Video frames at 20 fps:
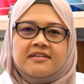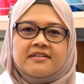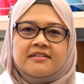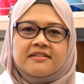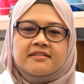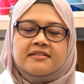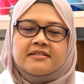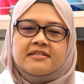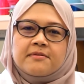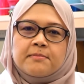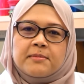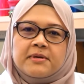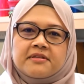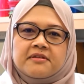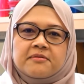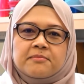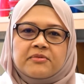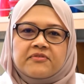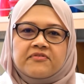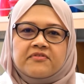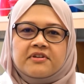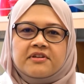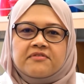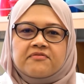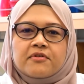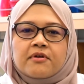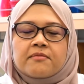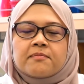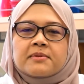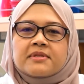in the Diabetic
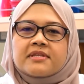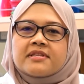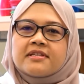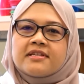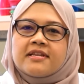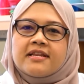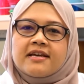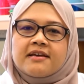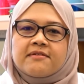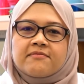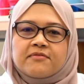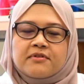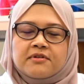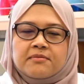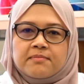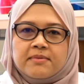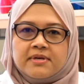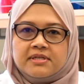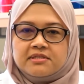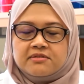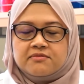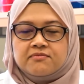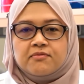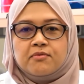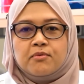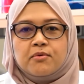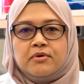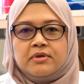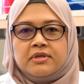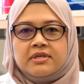Nephropathy Lab for the past
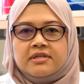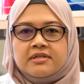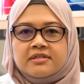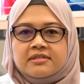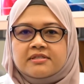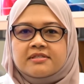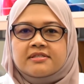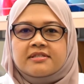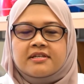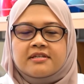4 years